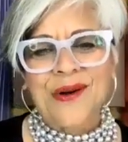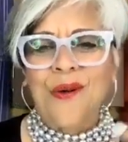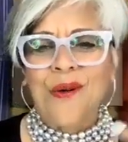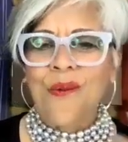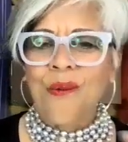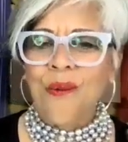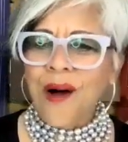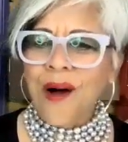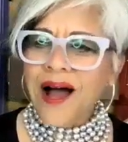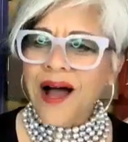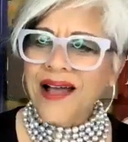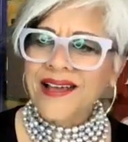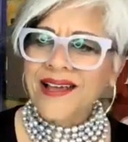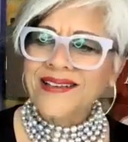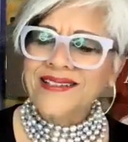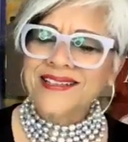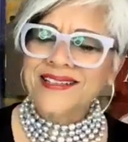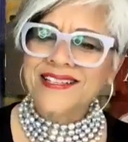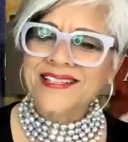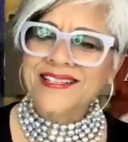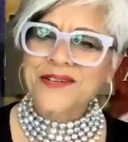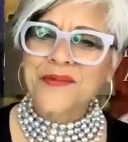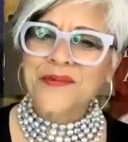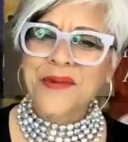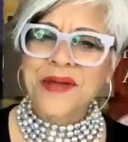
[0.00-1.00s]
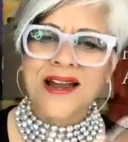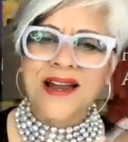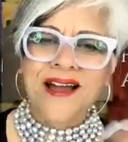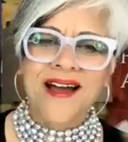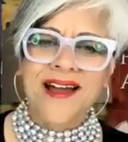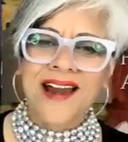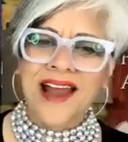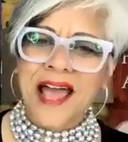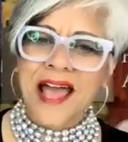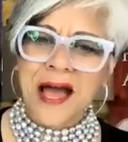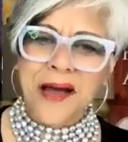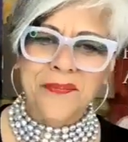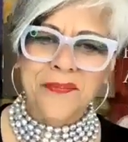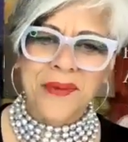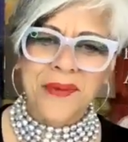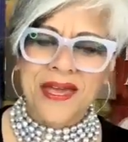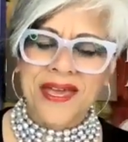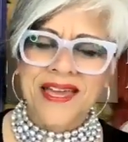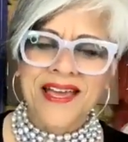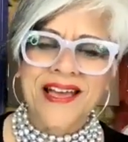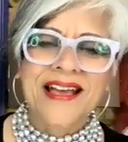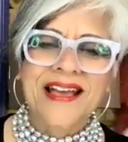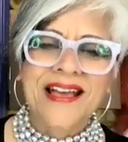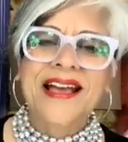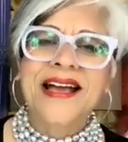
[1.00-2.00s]
why is Lakshmi not
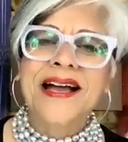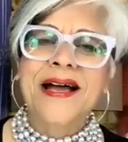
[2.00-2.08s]
happy